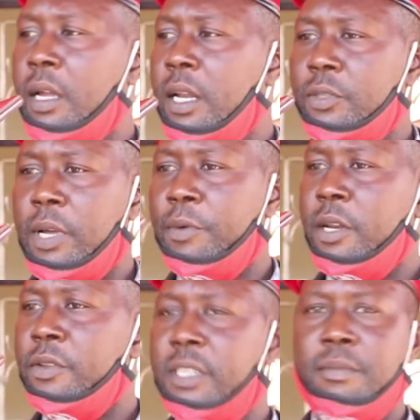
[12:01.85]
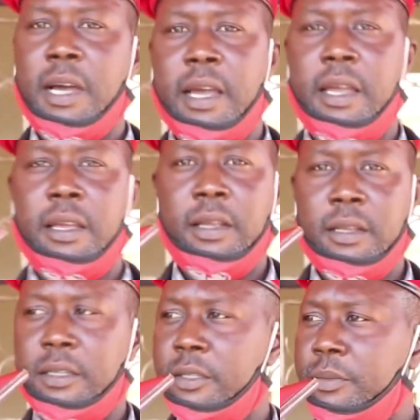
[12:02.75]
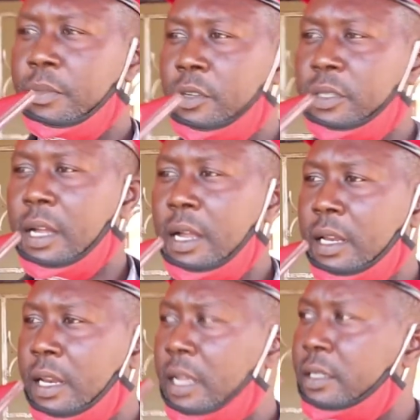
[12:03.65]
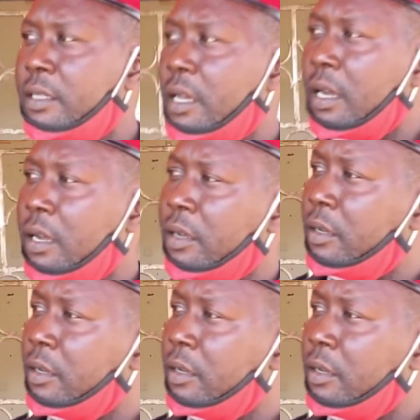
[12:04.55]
That's why when you see my poster, there's I'm